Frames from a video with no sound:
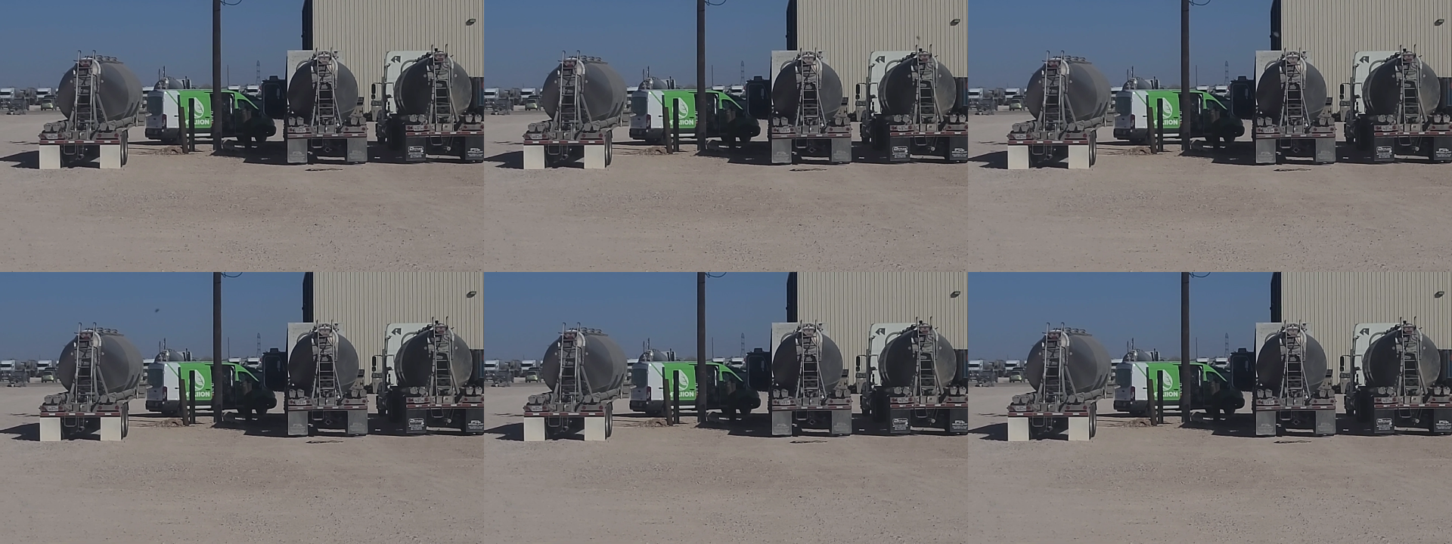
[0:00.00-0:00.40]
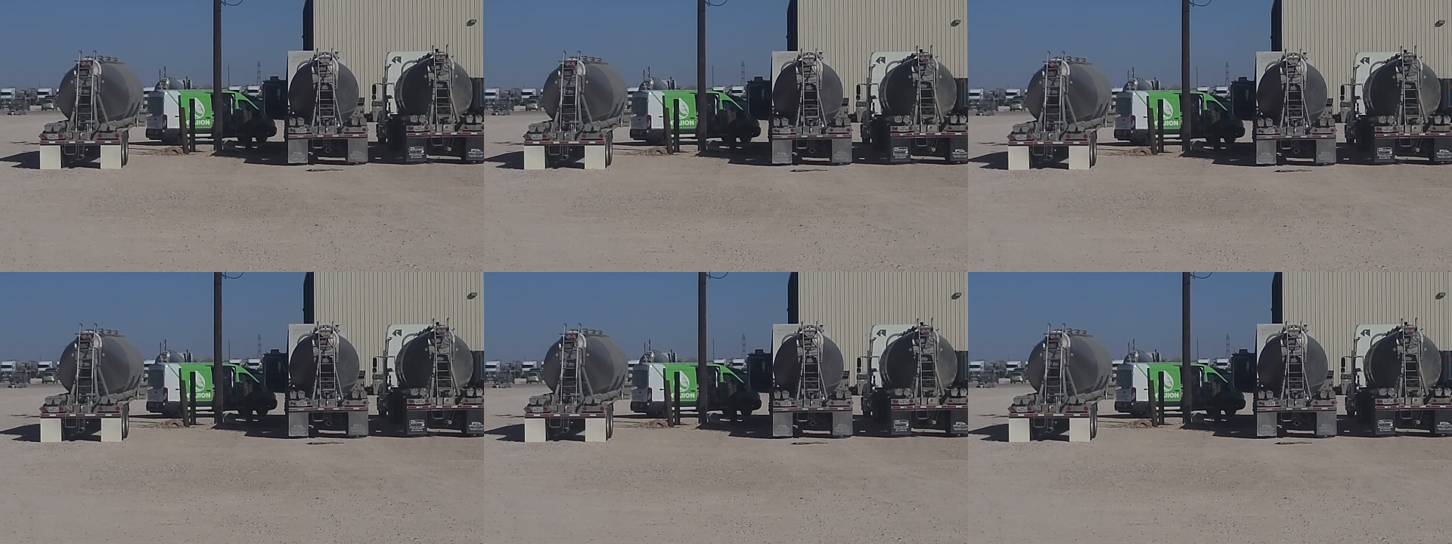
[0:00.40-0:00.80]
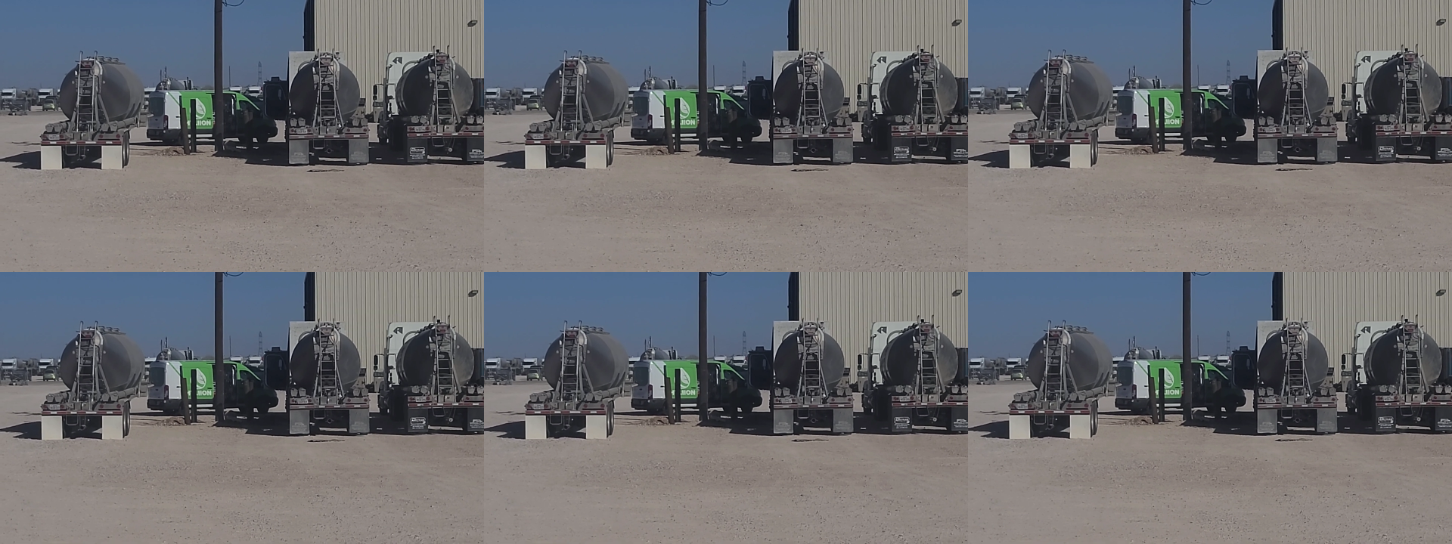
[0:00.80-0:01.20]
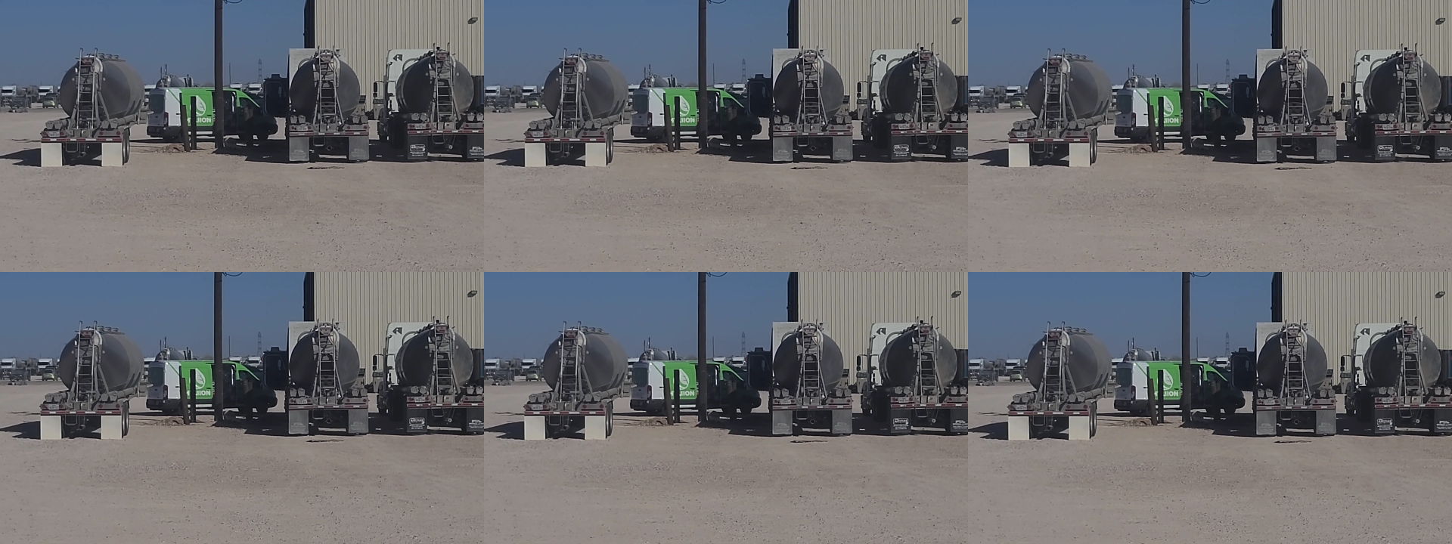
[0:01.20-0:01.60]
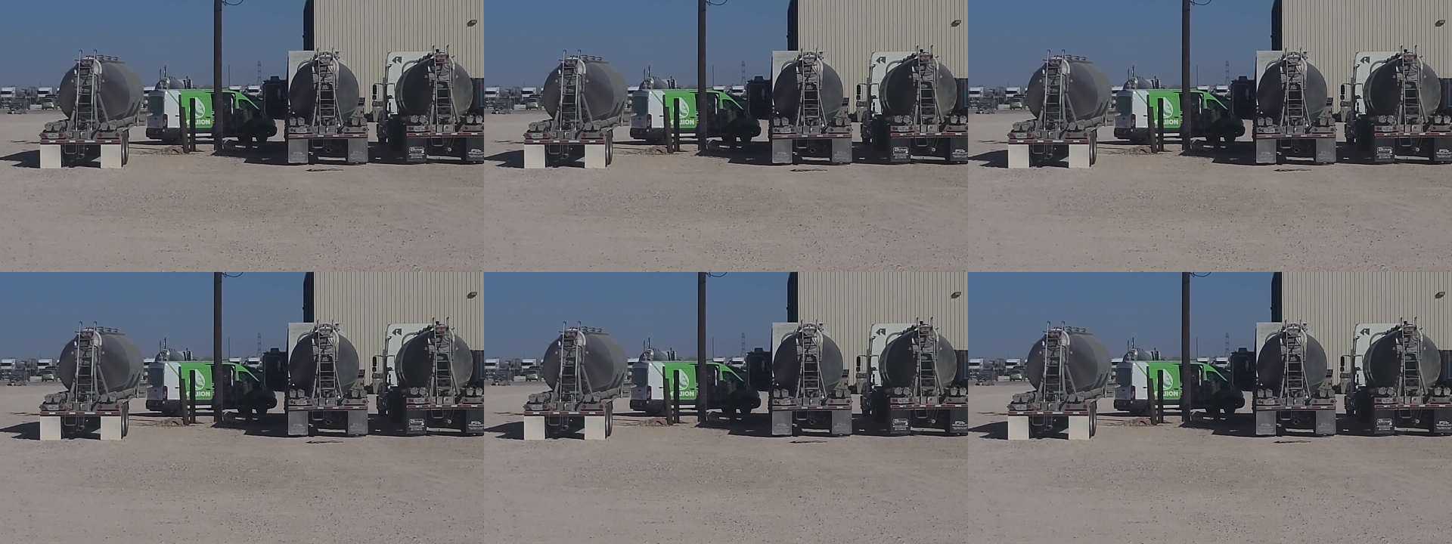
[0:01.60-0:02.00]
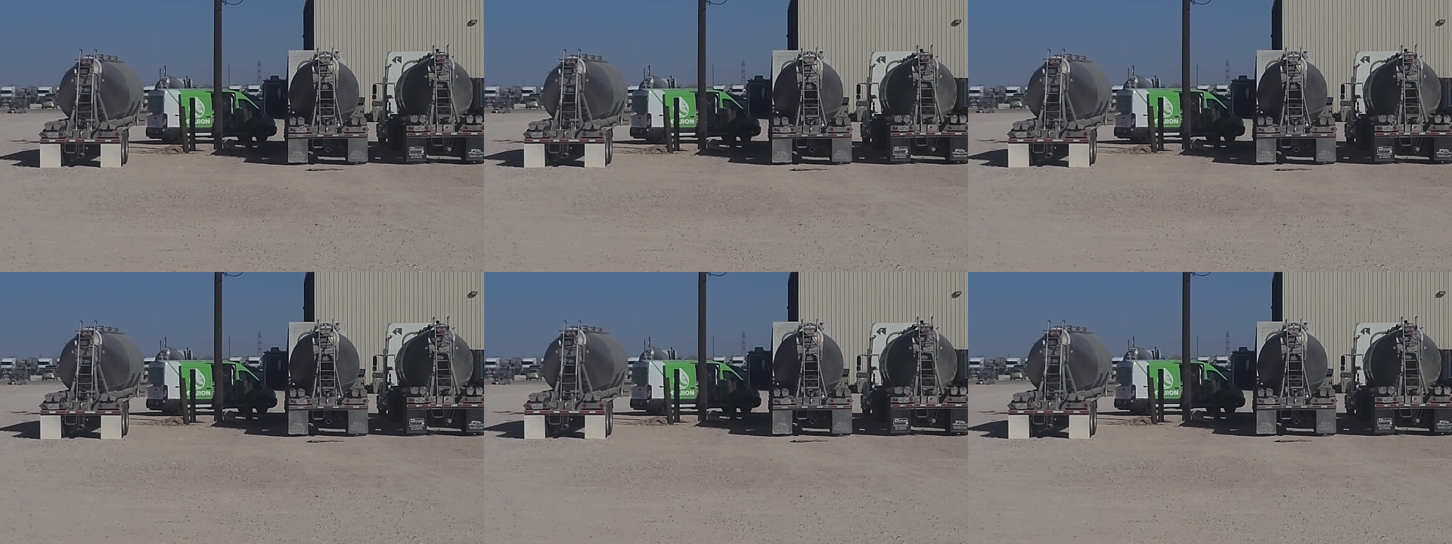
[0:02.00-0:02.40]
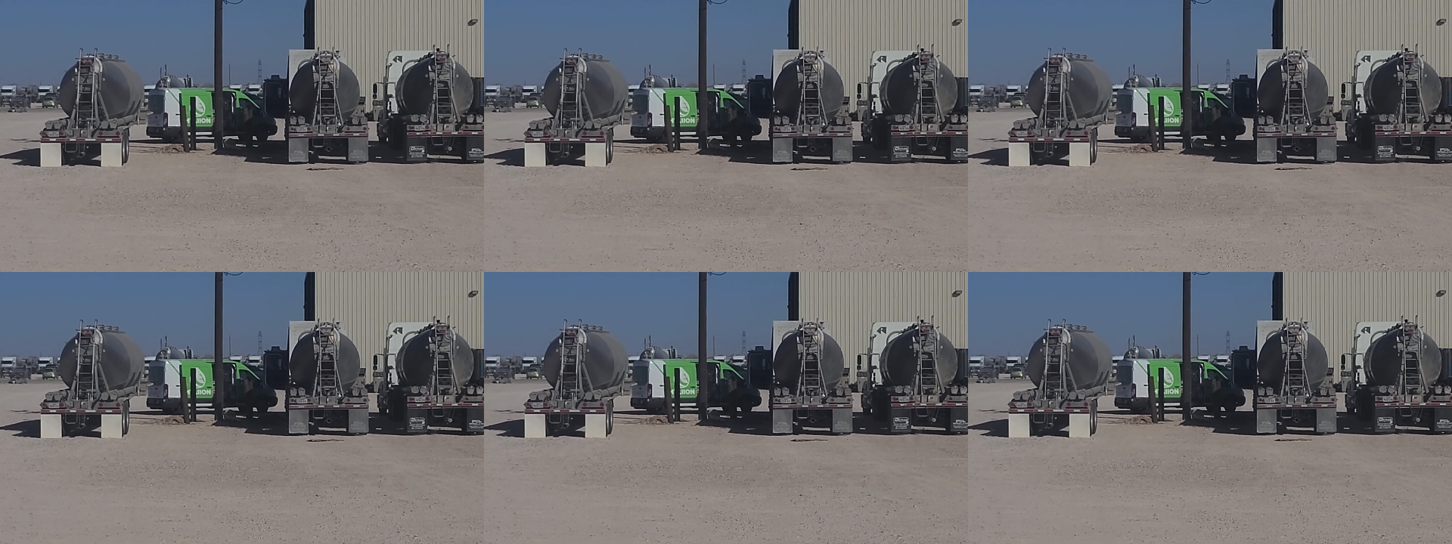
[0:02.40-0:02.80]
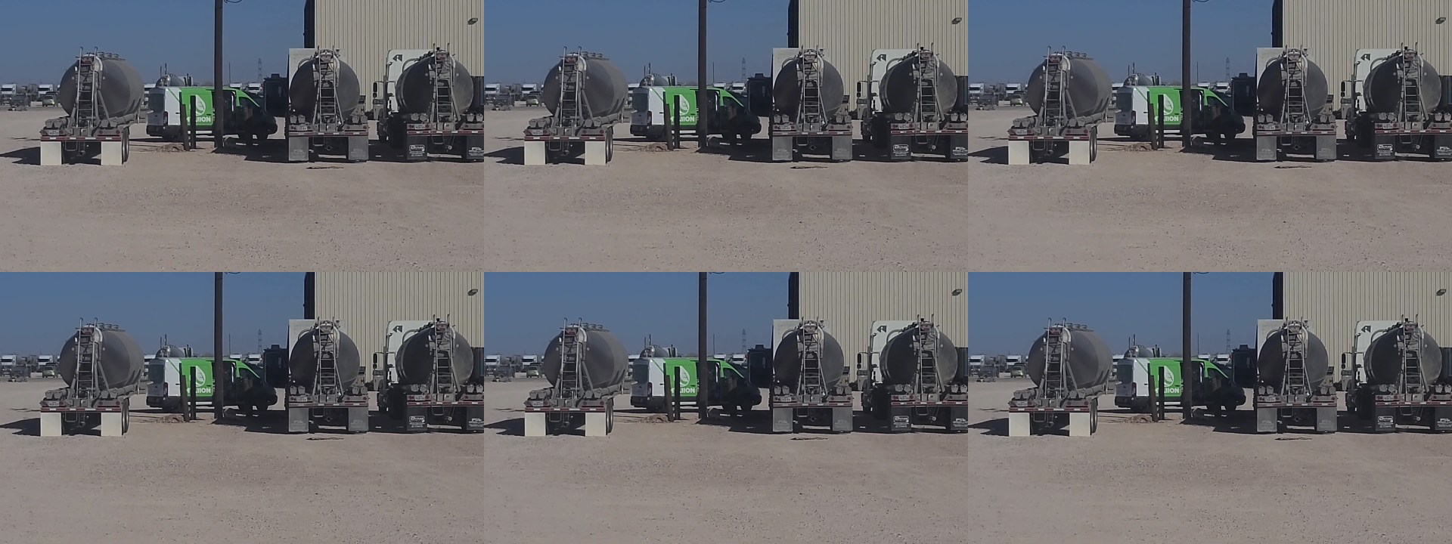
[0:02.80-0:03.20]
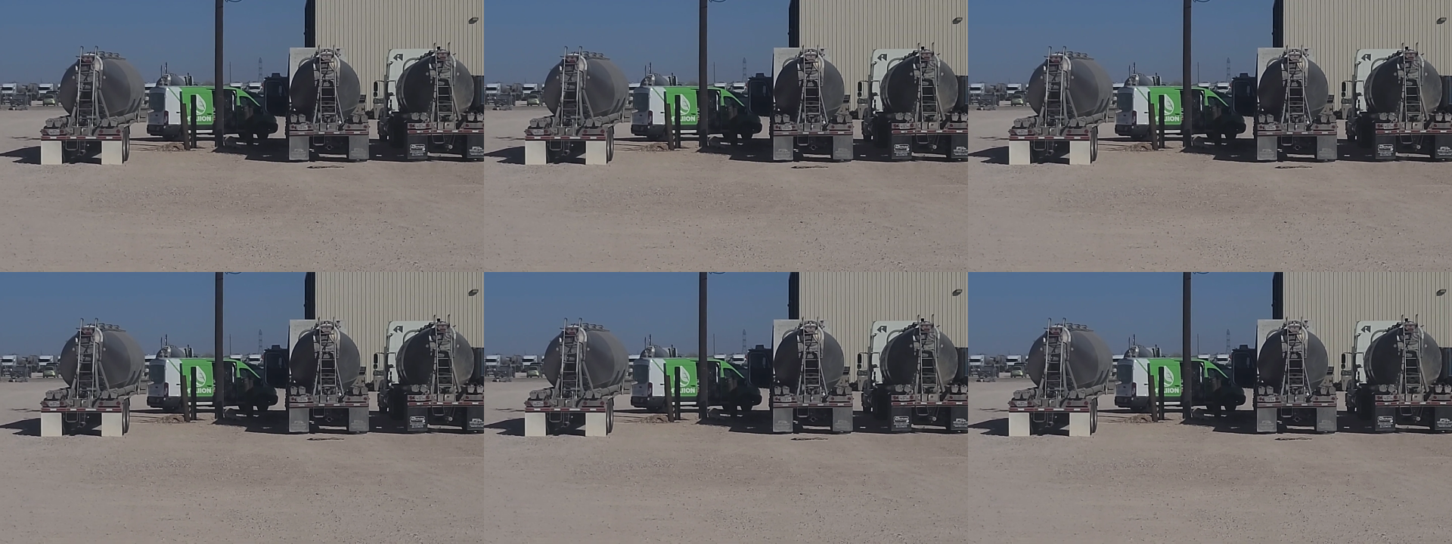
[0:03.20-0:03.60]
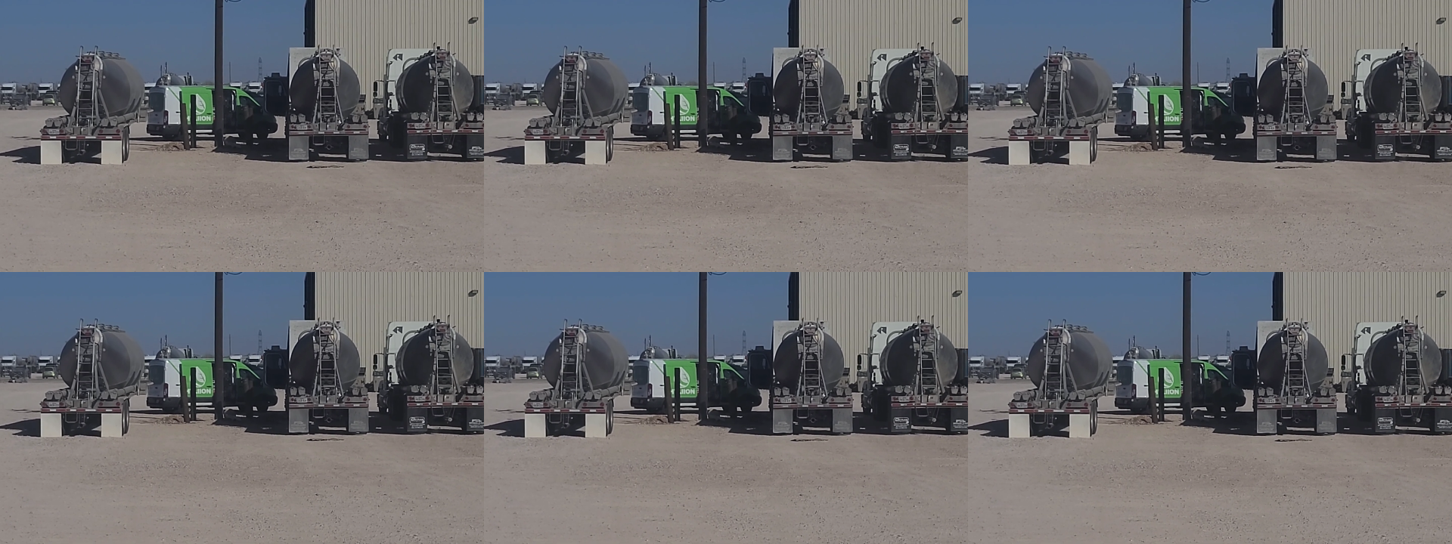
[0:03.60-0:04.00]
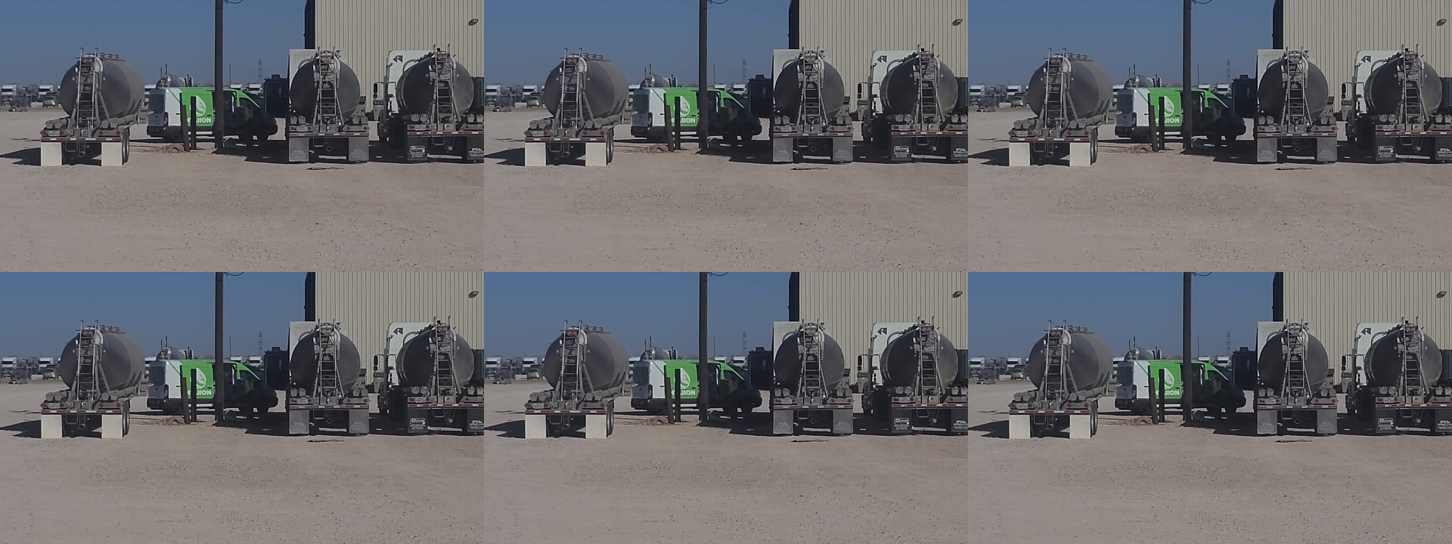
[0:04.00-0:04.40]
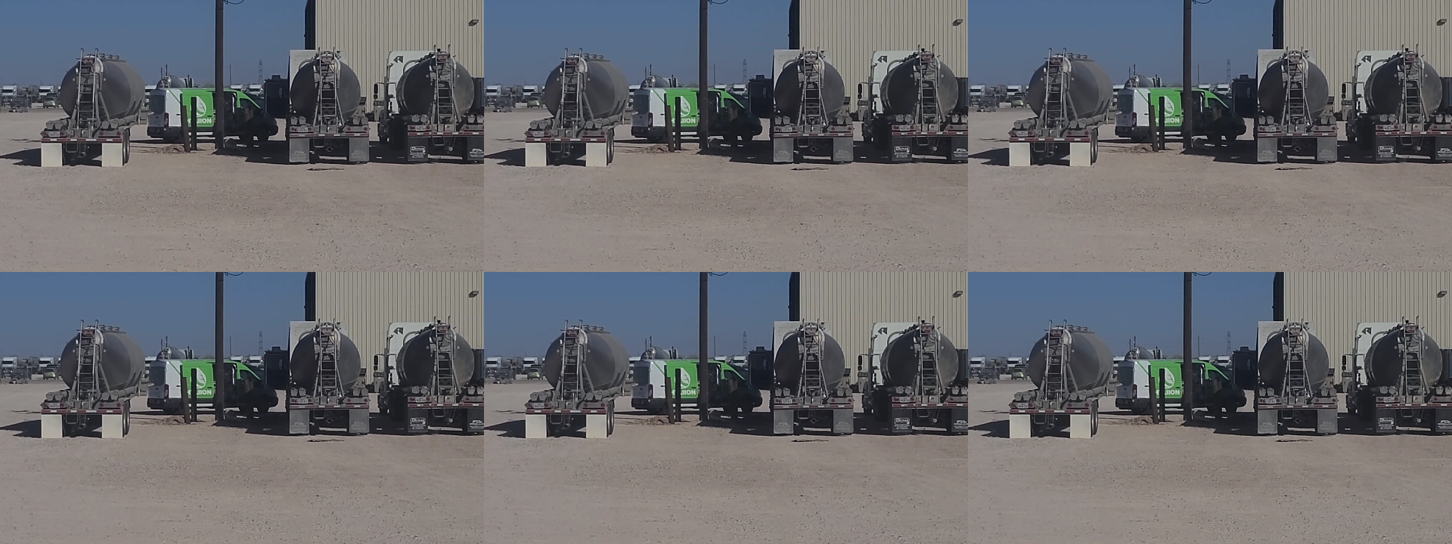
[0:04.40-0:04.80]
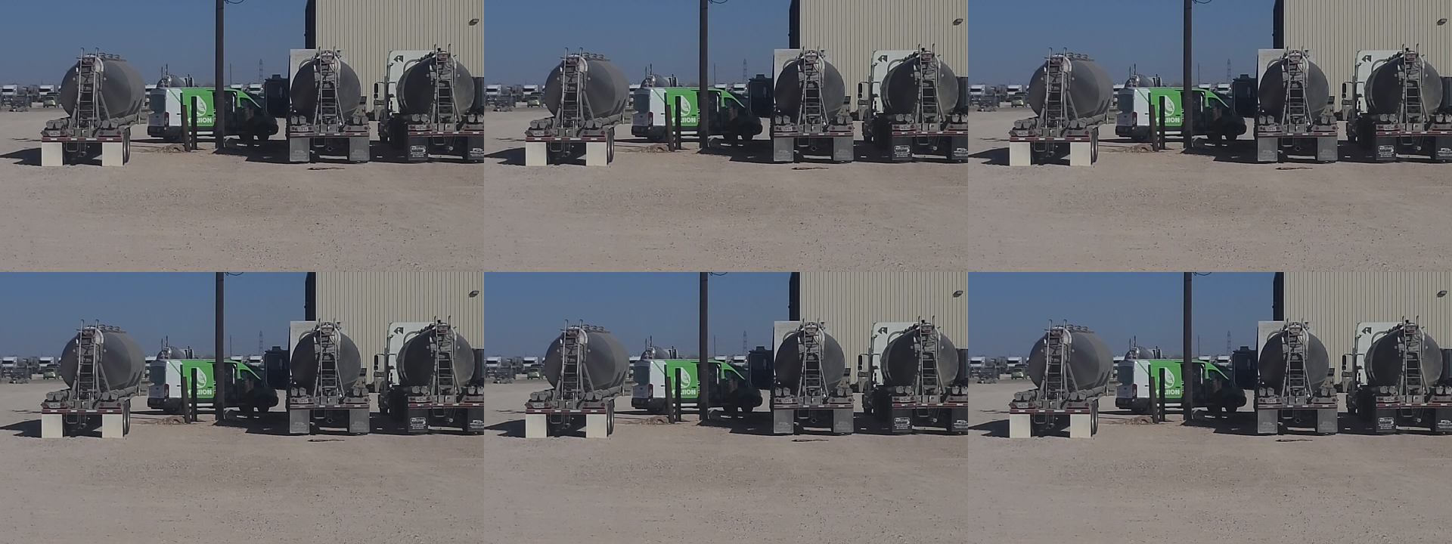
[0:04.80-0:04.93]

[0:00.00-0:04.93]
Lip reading: [unreadable: no face in view]